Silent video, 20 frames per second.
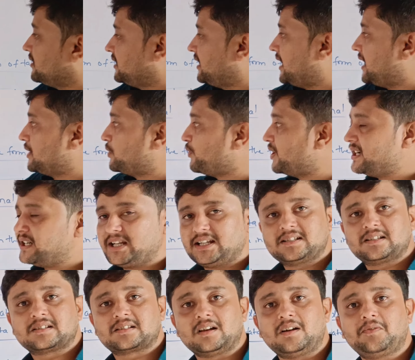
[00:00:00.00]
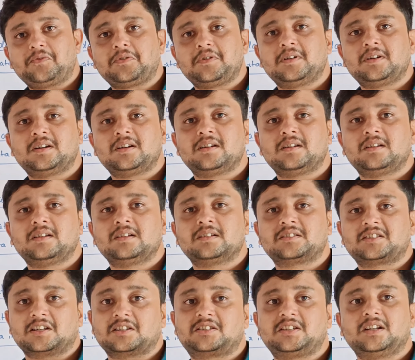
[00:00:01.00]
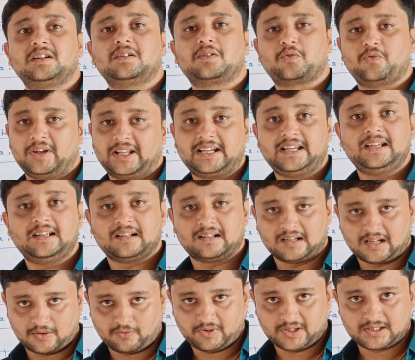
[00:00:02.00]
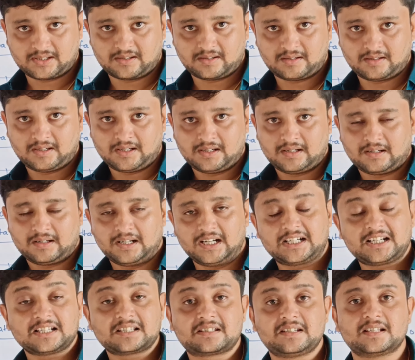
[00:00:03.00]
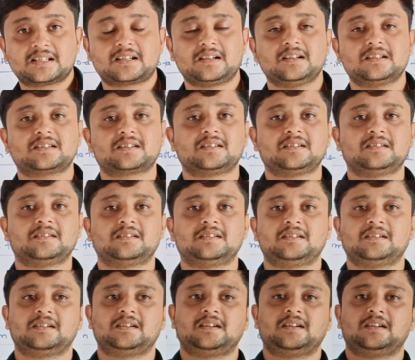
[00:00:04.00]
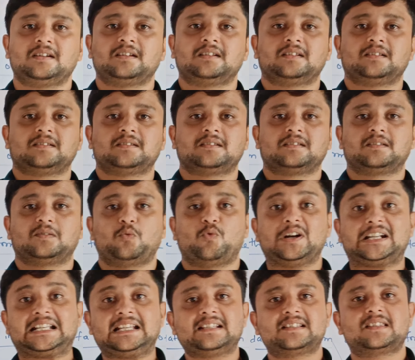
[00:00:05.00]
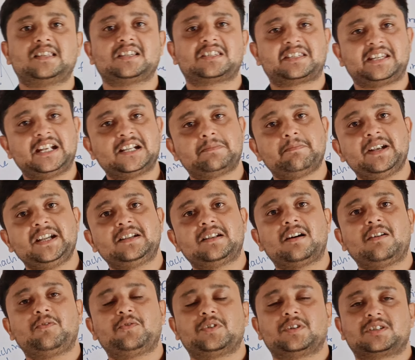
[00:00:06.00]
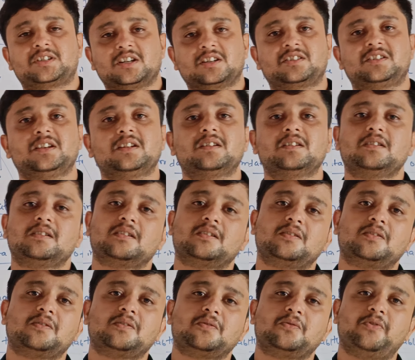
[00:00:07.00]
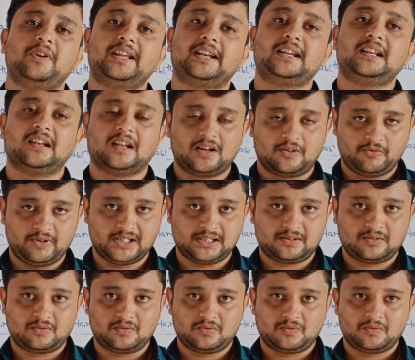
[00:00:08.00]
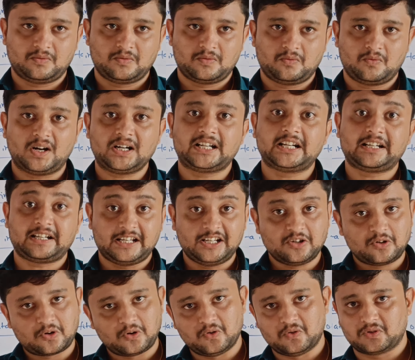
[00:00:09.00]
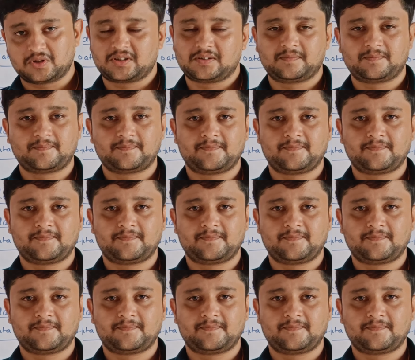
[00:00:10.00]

the advantages of structured query language. Let us discuss what is the statement of structured query language, what it includes.